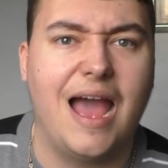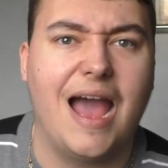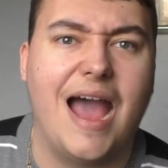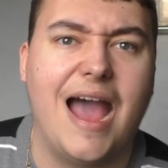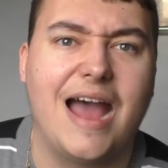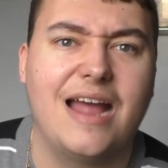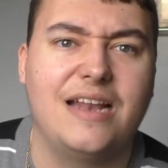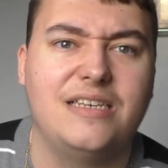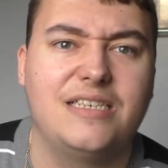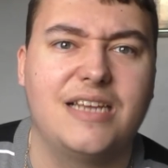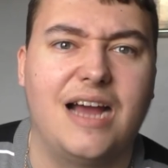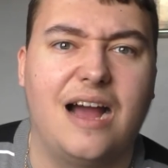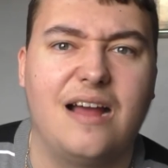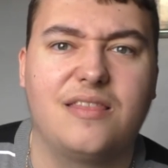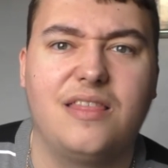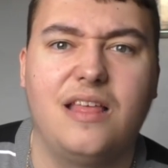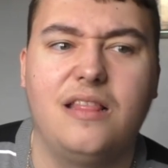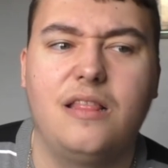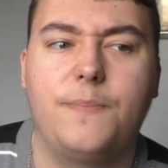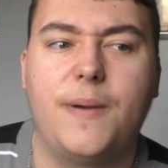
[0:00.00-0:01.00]
And I
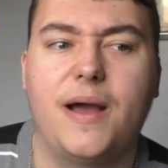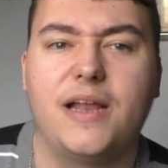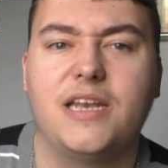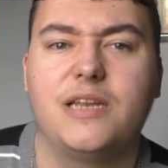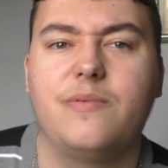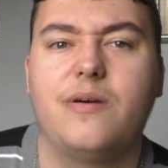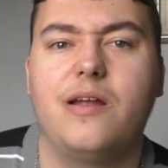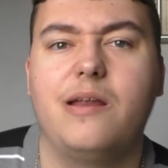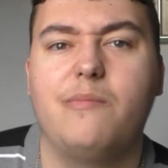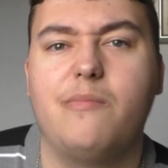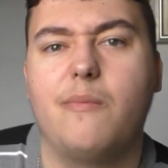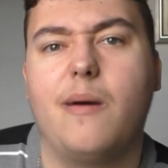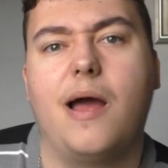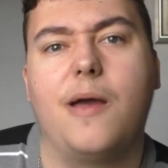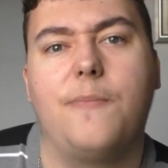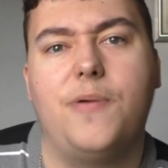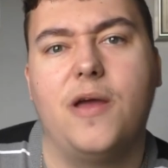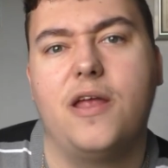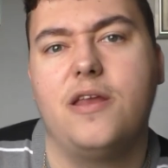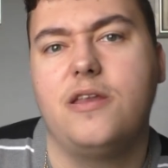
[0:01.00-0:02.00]
think that Pandemonium, in my
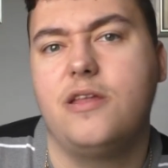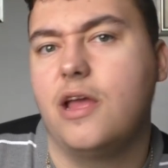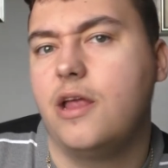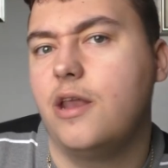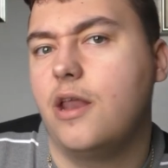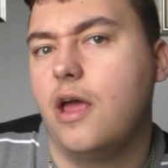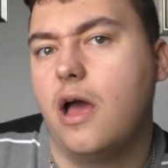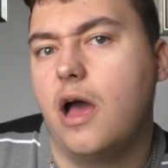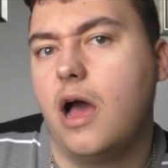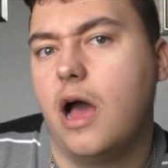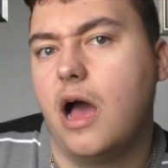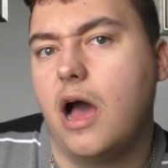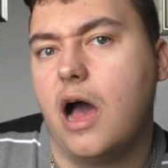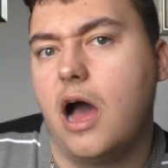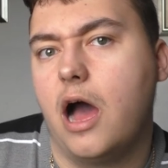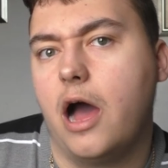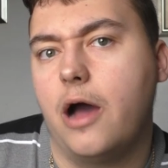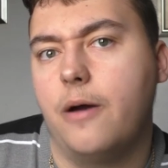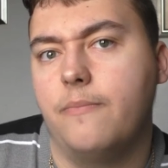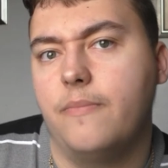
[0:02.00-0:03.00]
opinion,
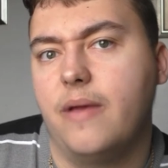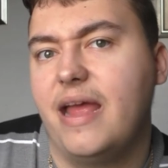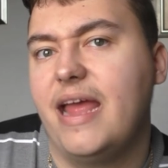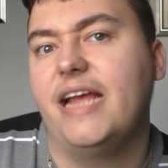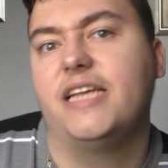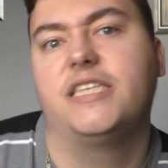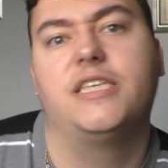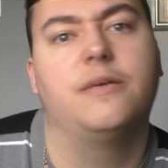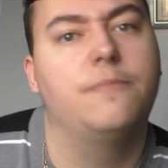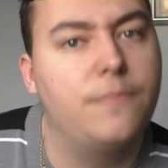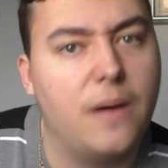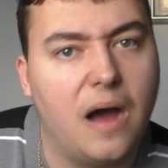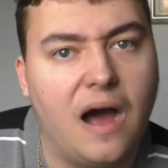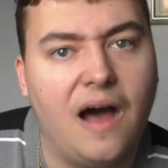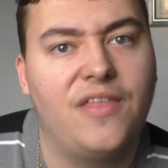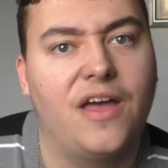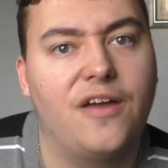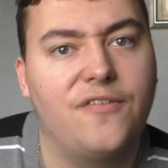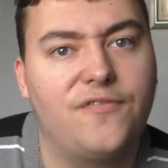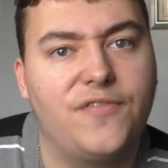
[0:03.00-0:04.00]
um, isn't part
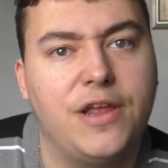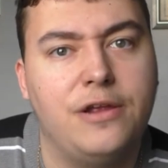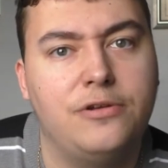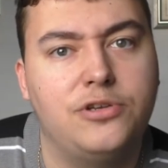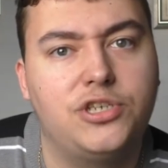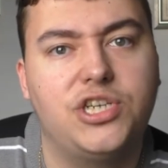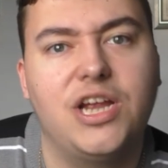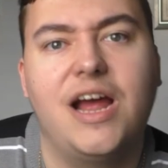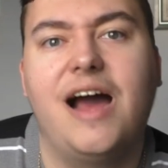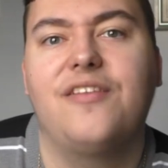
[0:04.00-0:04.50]
of that future.